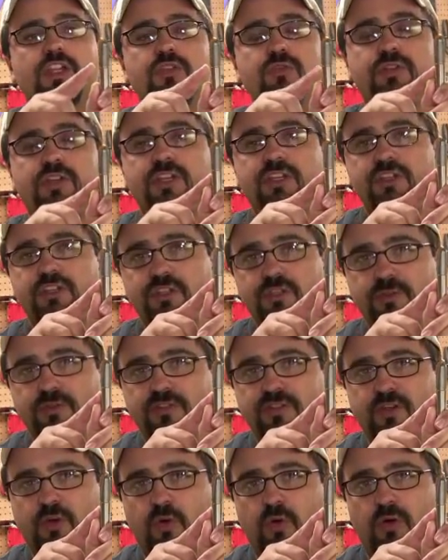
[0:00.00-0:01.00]
you can
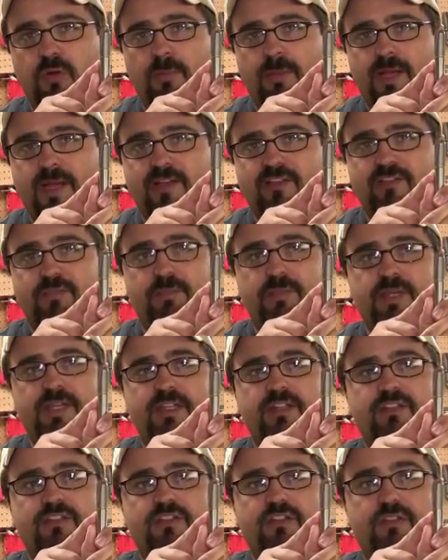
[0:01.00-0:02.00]
use the core box bit